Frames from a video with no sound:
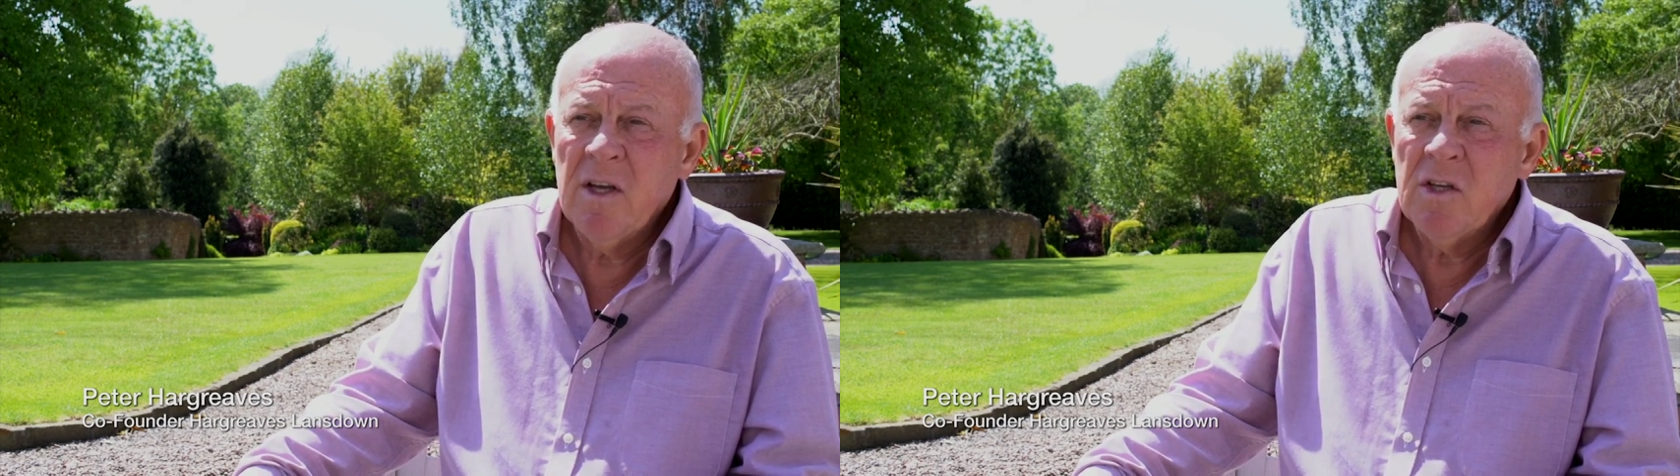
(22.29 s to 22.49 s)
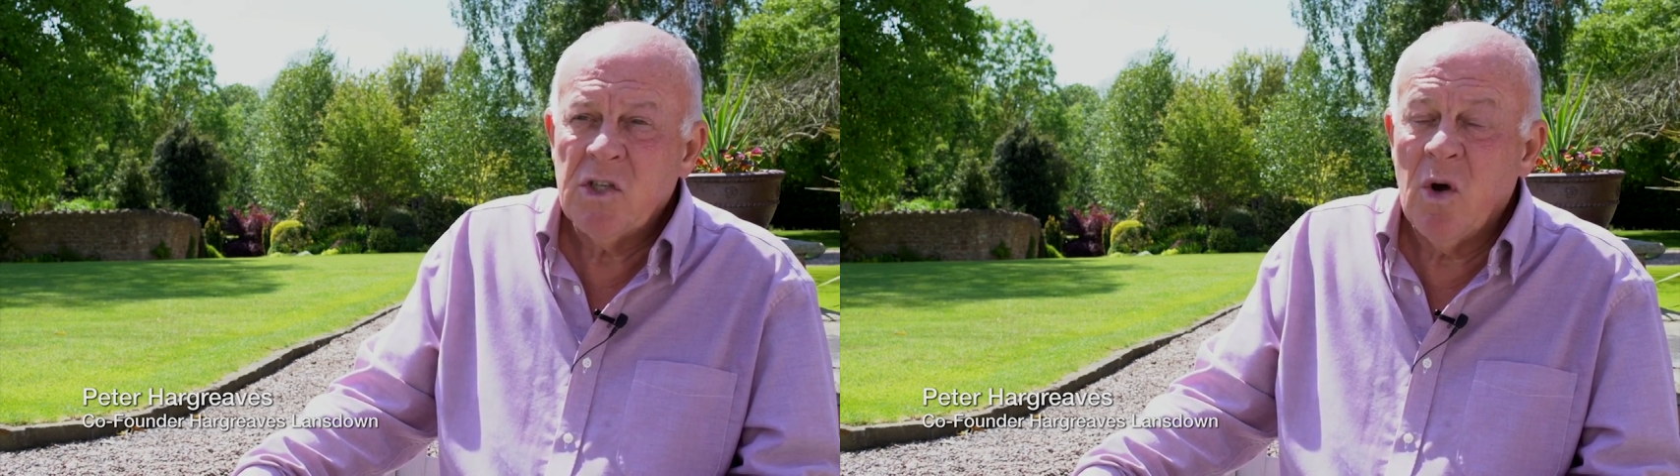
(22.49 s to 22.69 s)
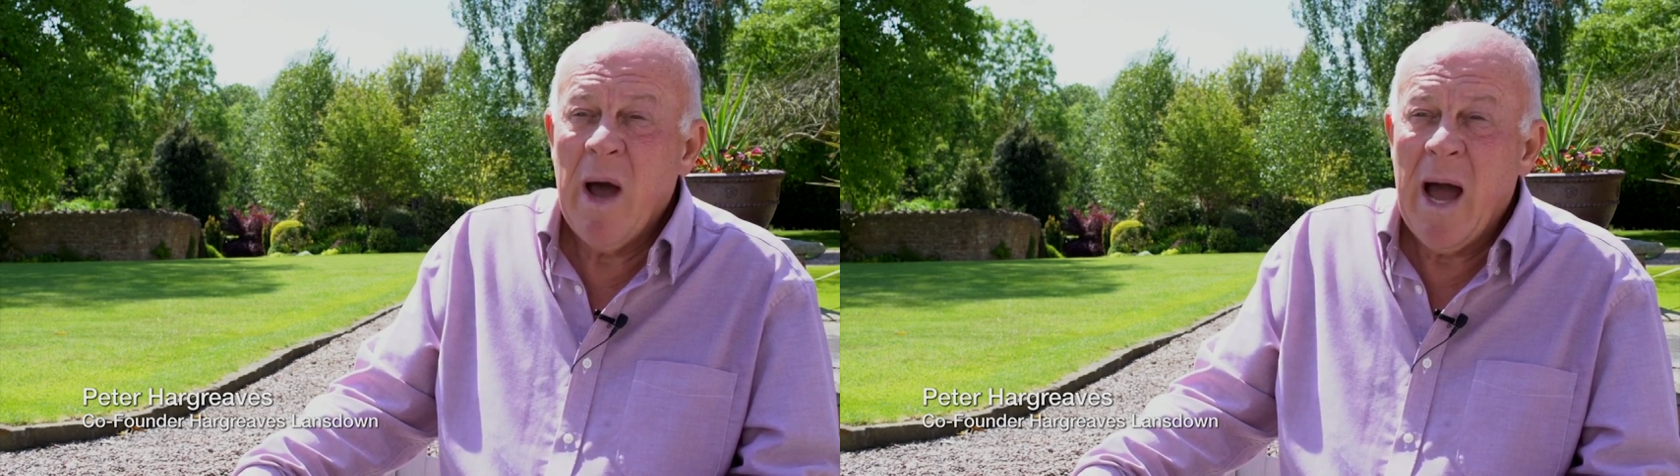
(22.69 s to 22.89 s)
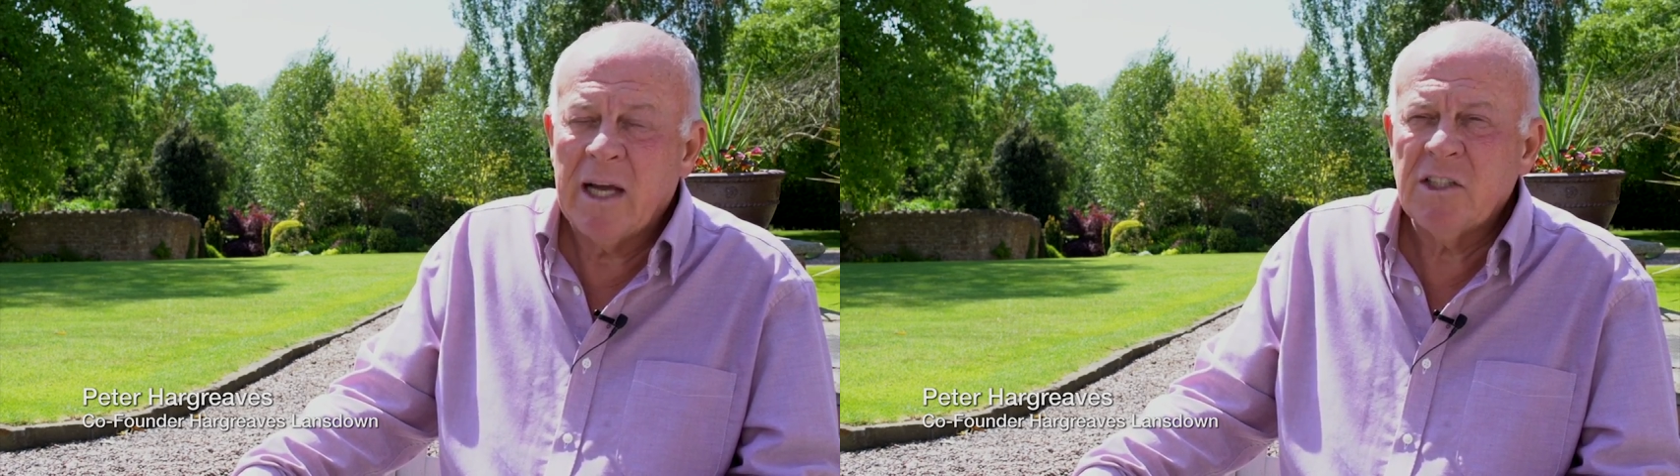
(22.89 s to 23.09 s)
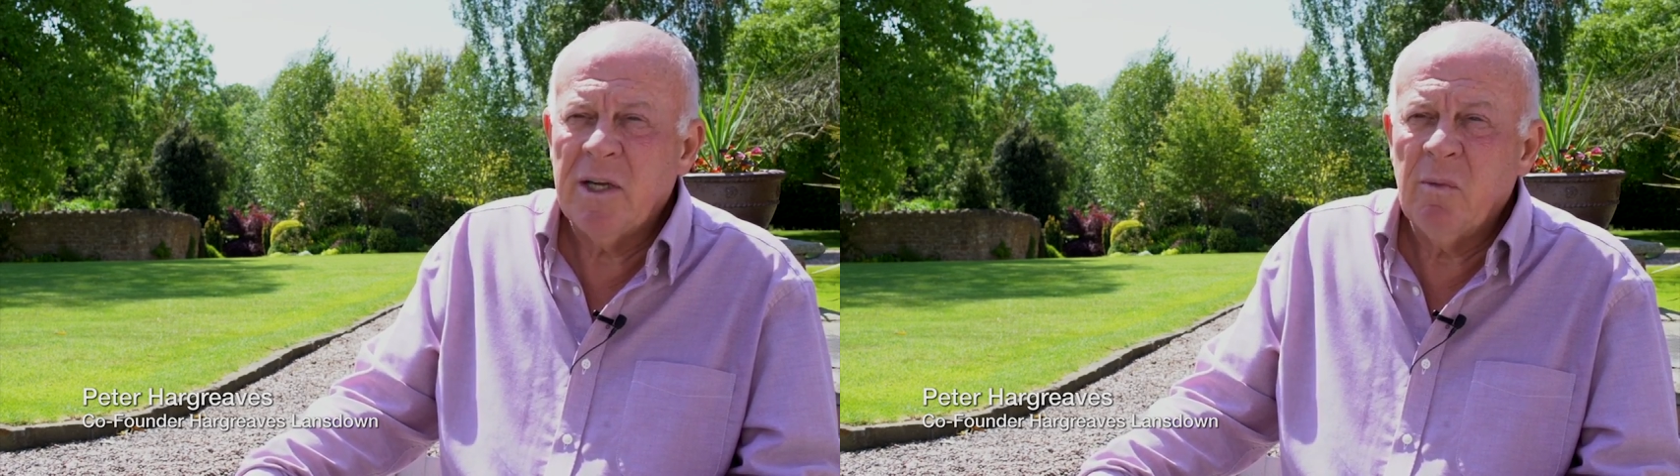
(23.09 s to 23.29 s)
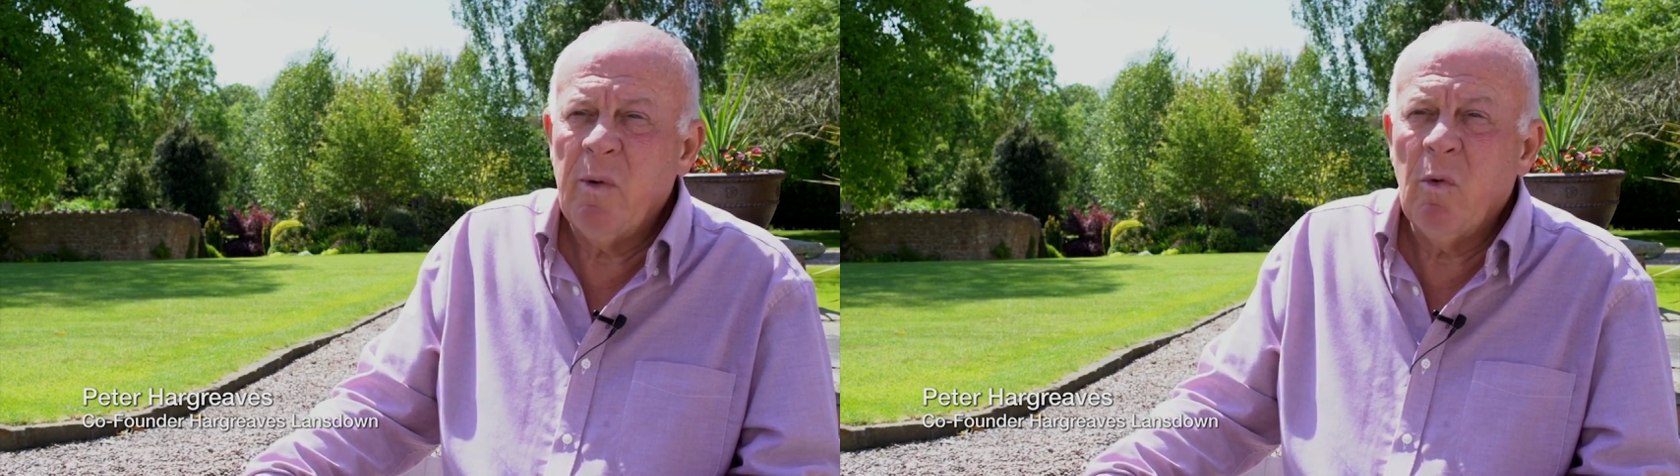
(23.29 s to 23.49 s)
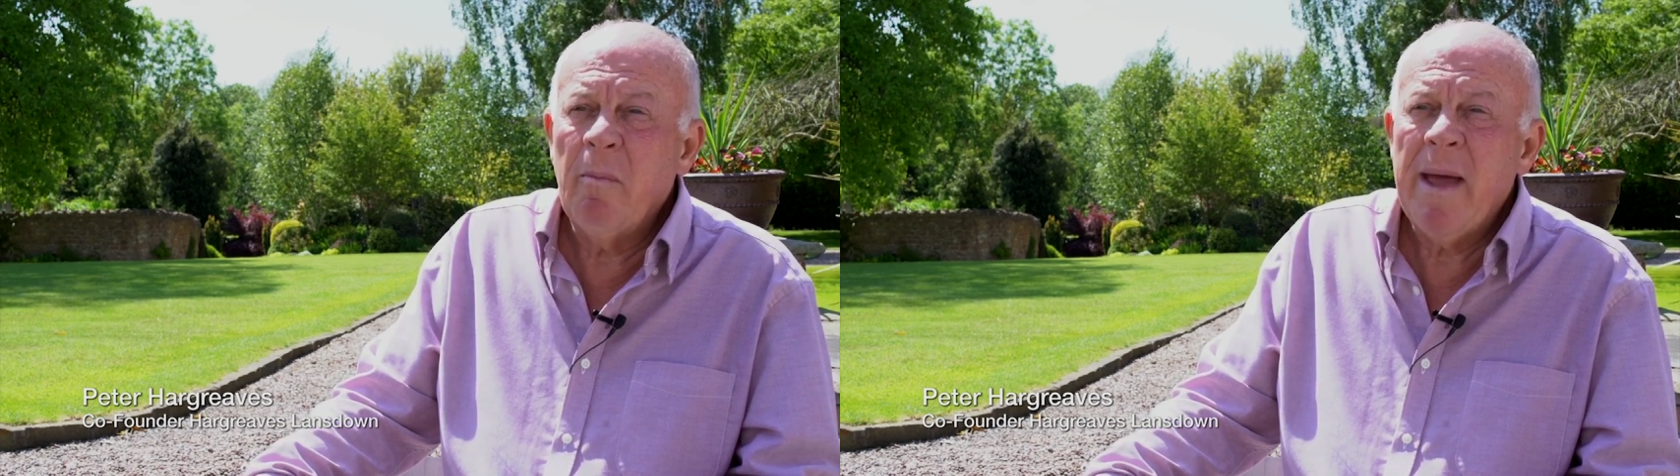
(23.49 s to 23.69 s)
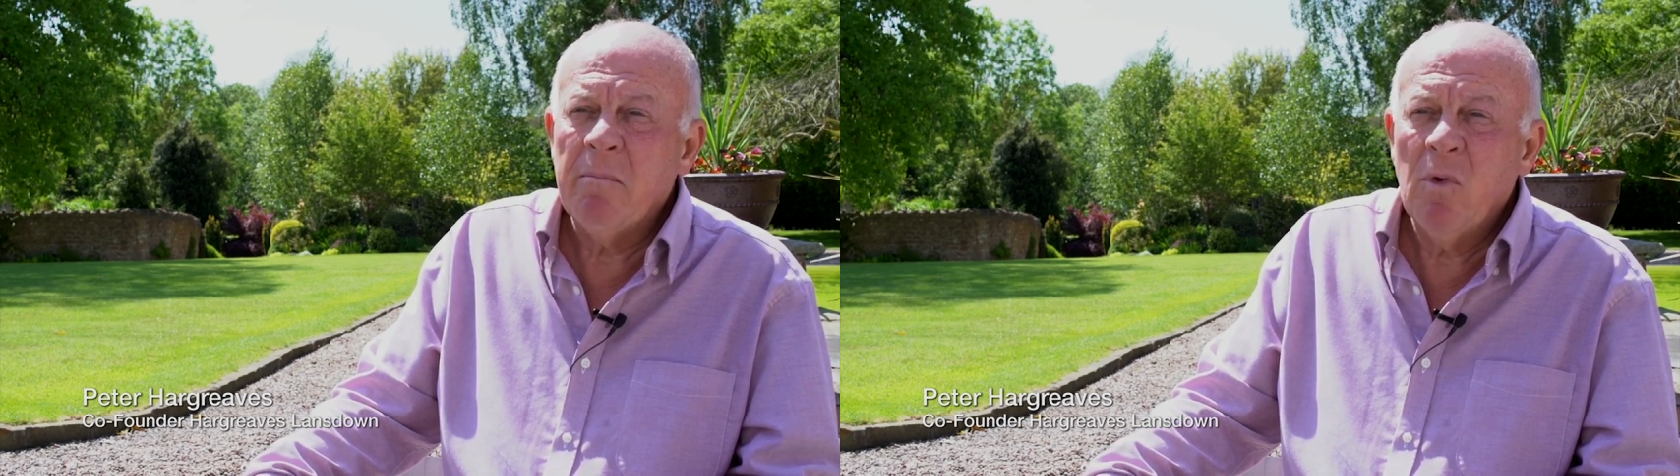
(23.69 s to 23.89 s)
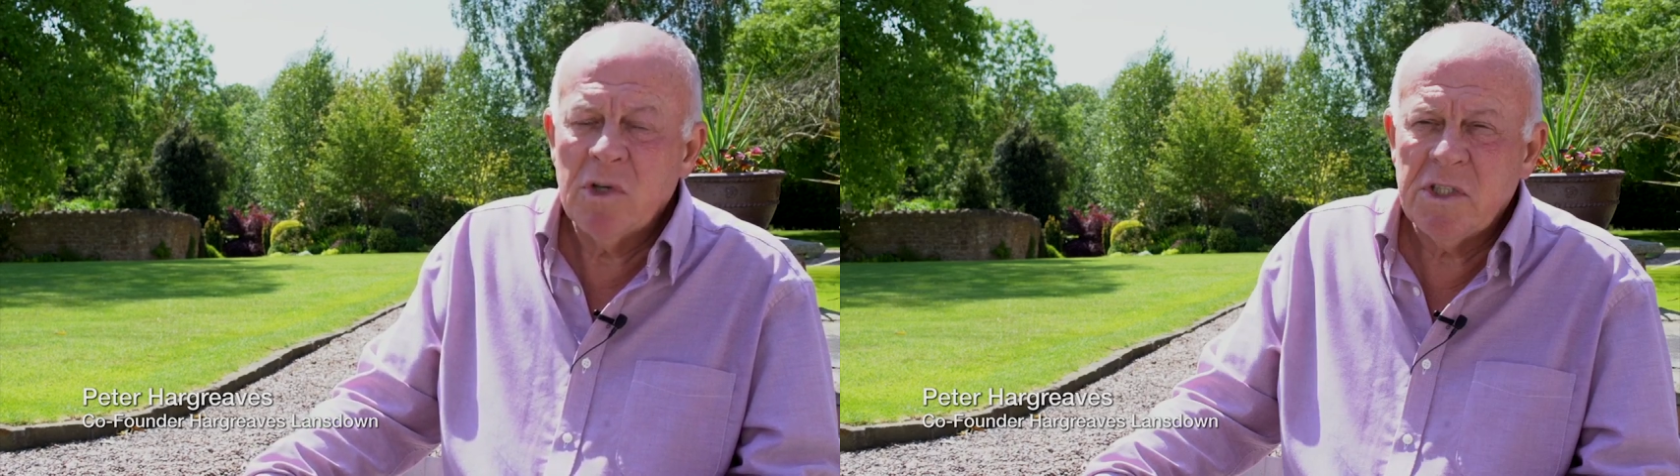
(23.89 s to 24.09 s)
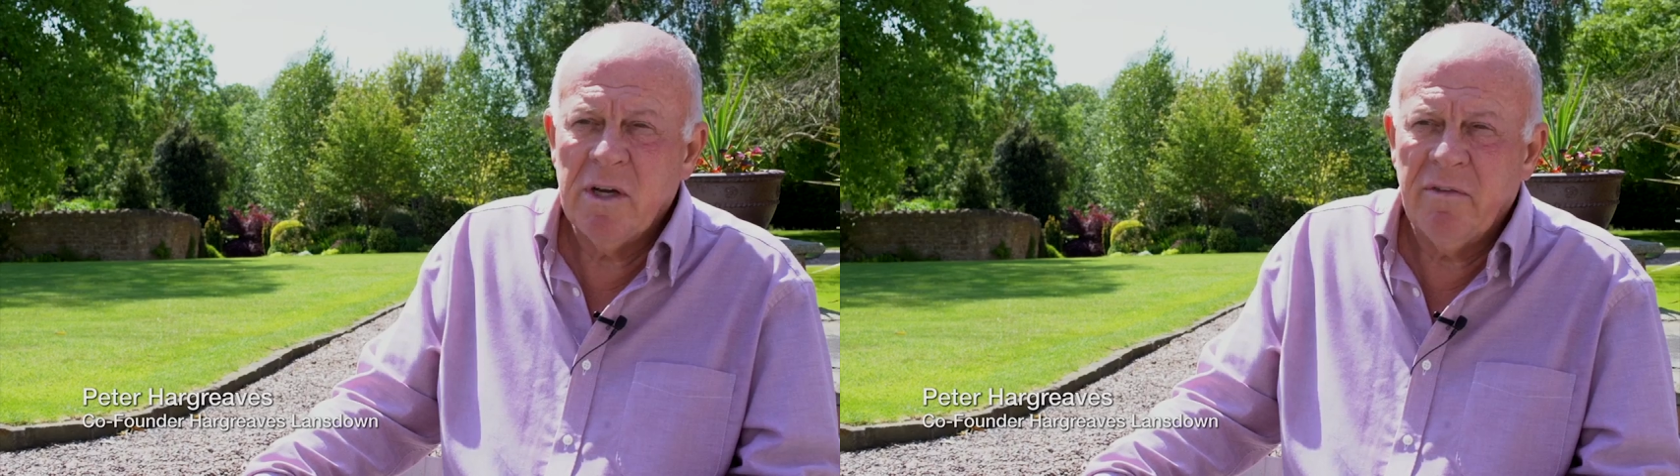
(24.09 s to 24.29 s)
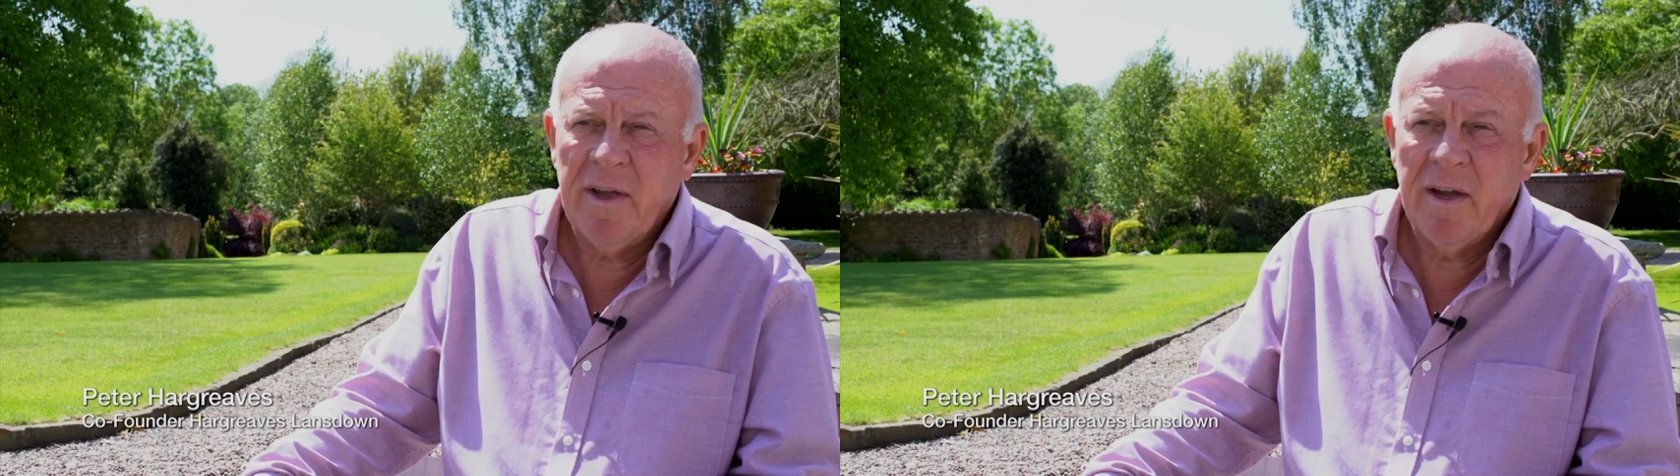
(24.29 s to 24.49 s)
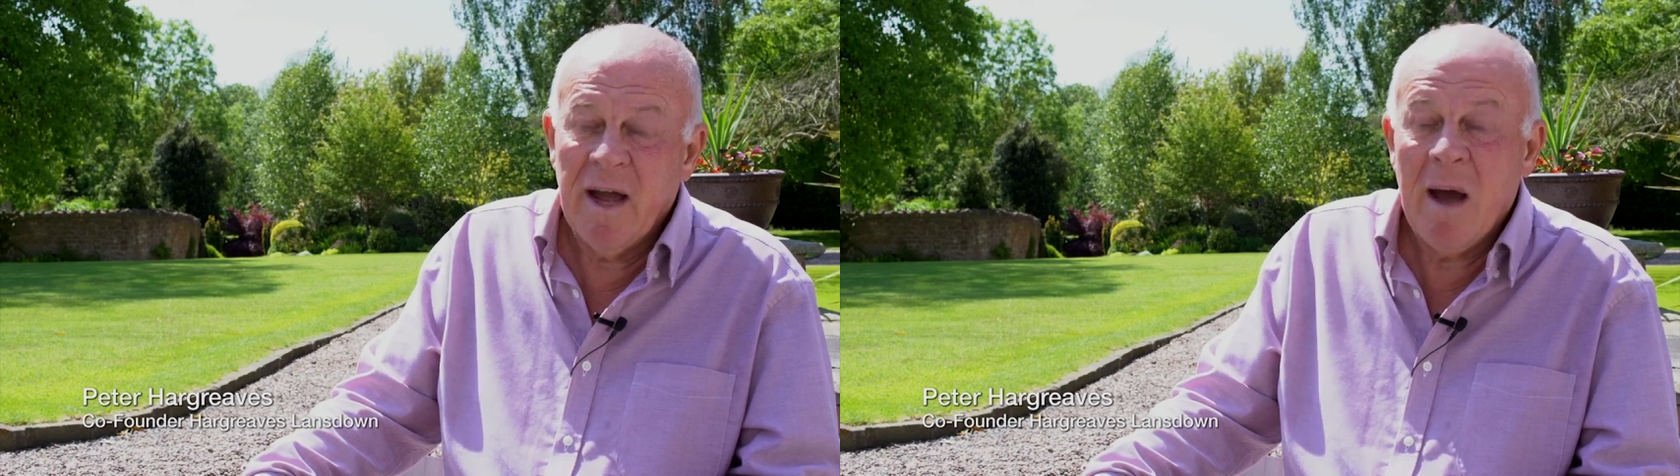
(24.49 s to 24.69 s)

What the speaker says: So actually we will make more stuff here